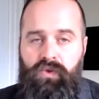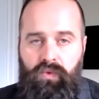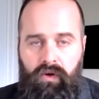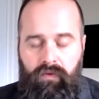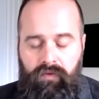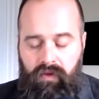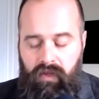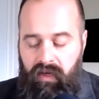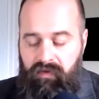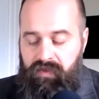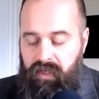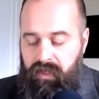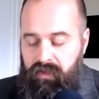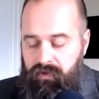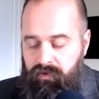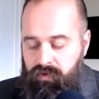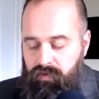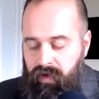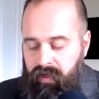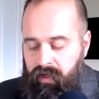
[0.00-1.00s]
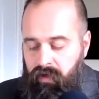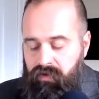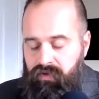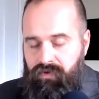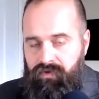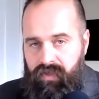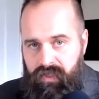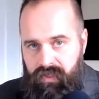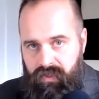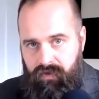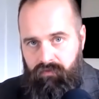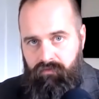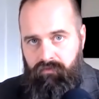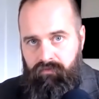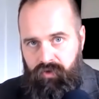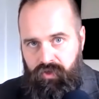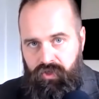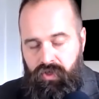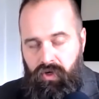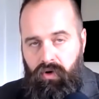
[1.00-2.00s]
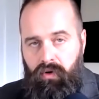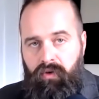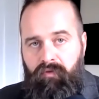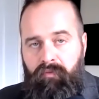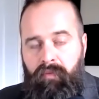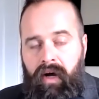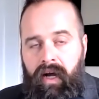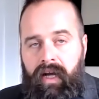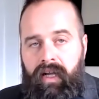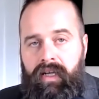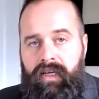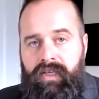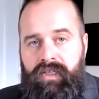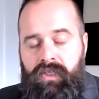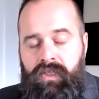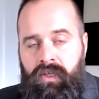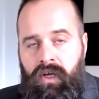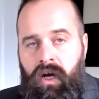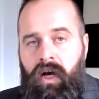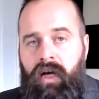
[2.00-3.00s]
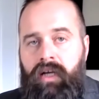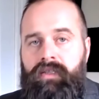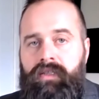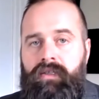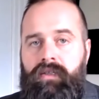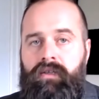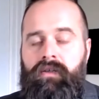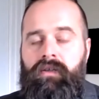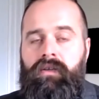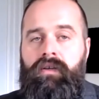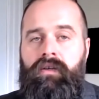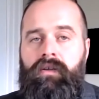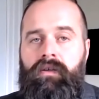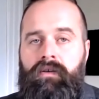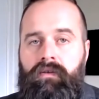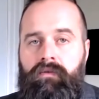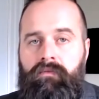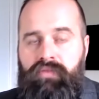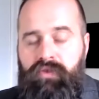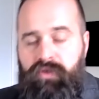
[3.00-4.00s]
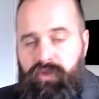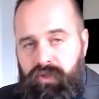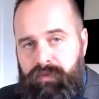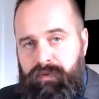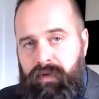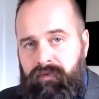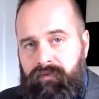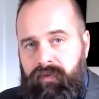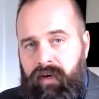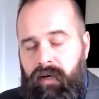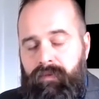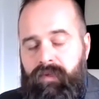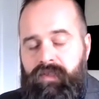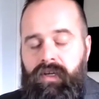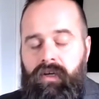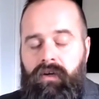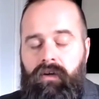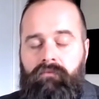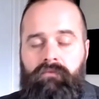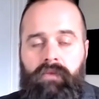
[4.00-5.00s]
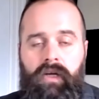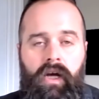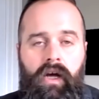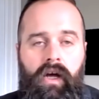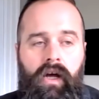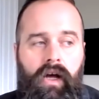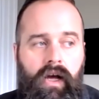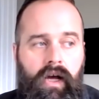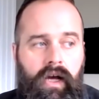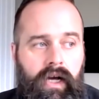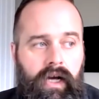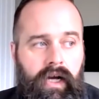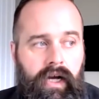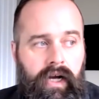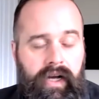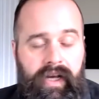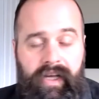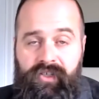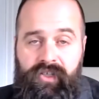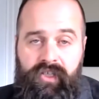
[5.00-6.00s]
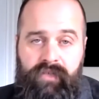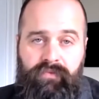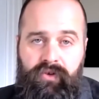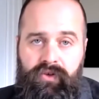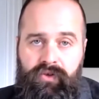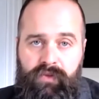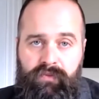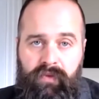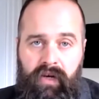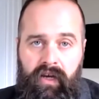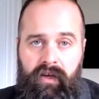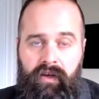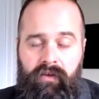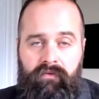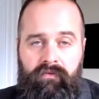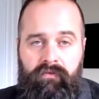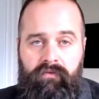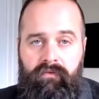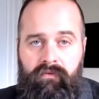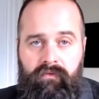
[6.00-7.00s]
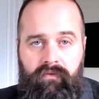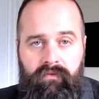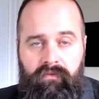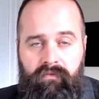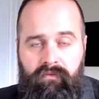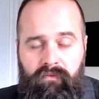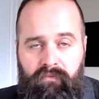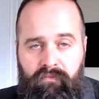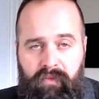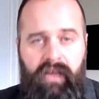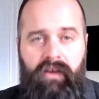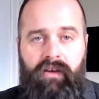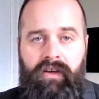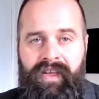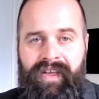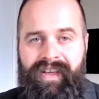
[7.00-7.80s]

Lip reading: work for LifeSite News right now. So this show of mine is not produced by the Fatima Center. It's just produced by me.